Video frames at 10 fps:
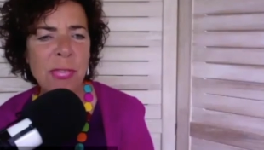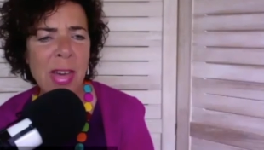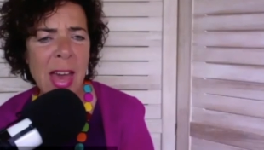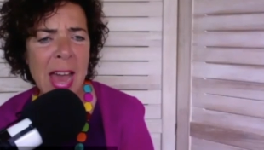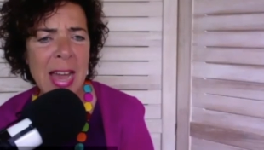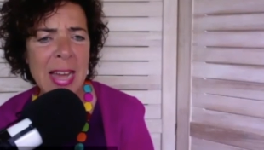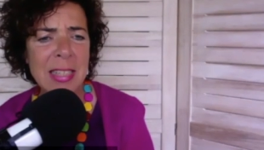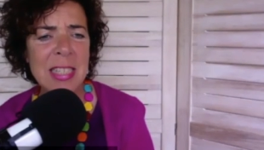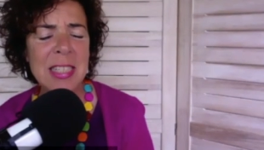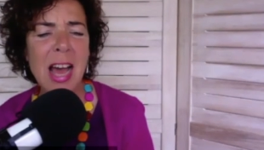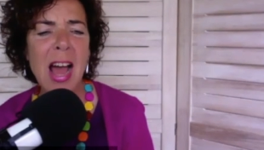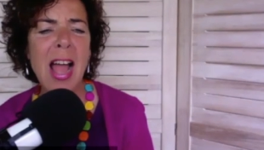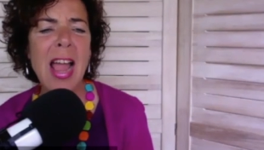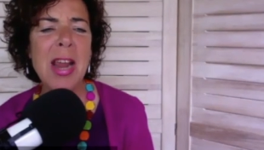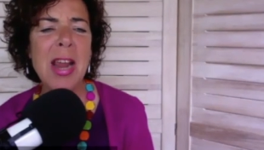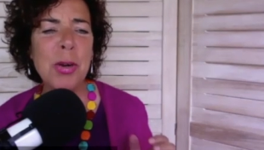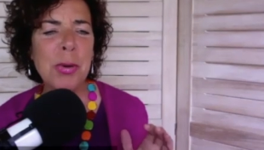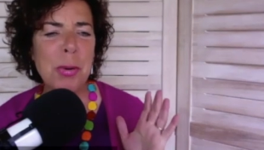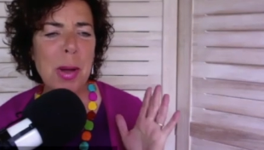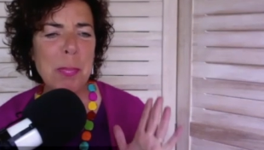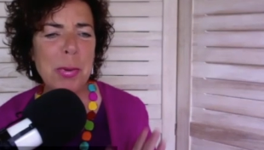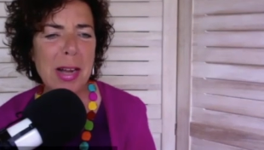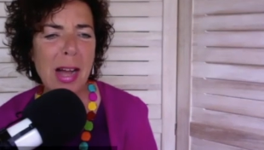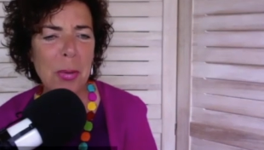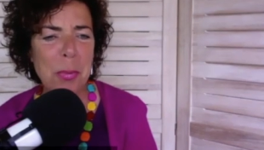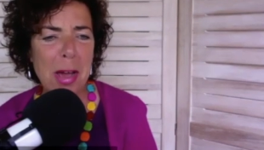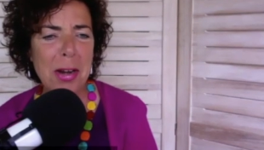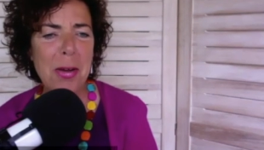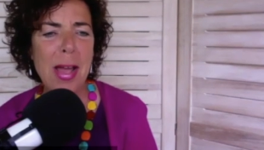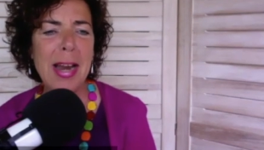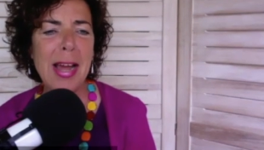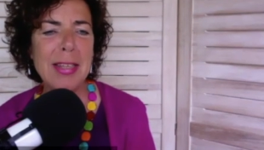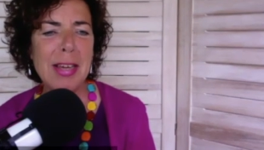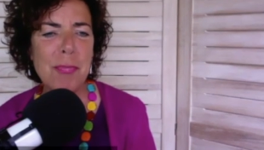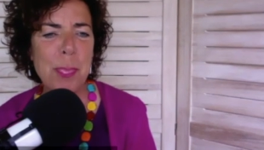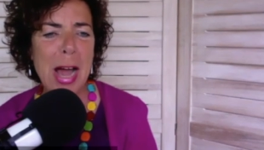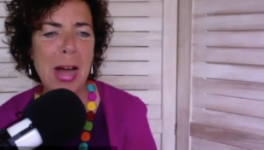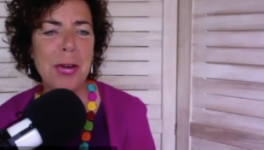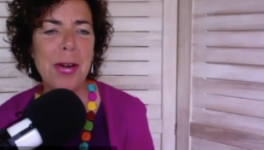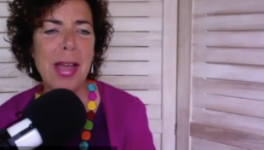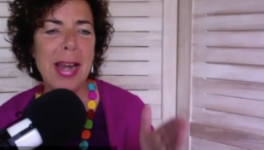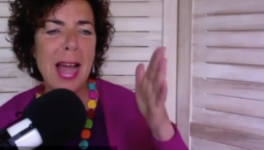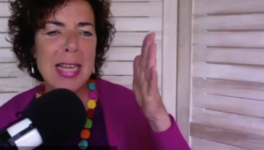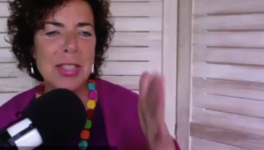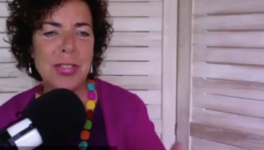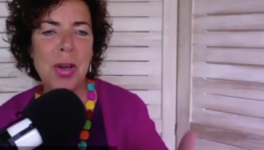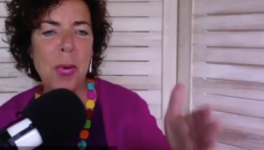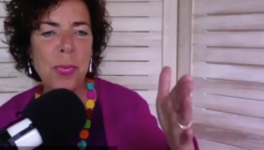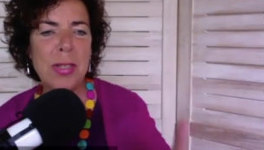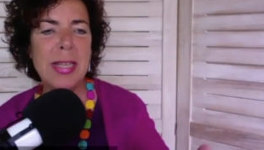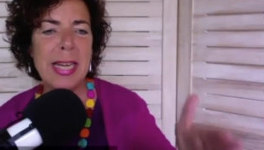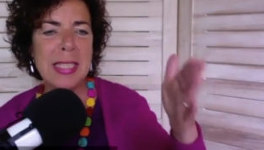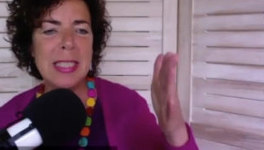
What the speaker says: that, because I grew up in Colorado and I love powder, and I so relate to